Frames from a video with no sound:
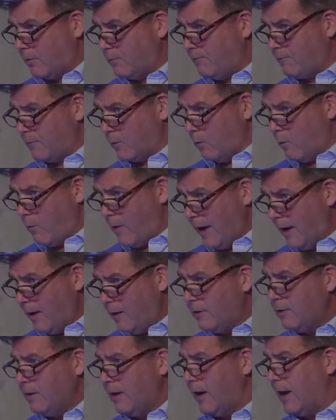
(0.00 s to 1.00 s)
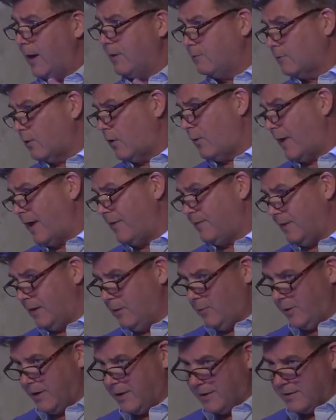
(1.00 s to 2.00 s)
for a while, and so I
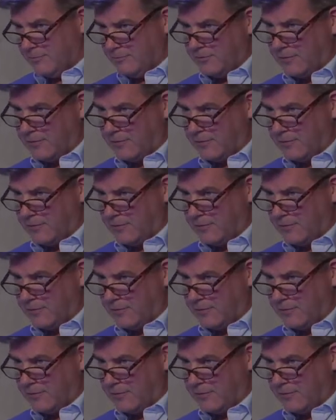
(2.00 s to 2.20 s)
think we can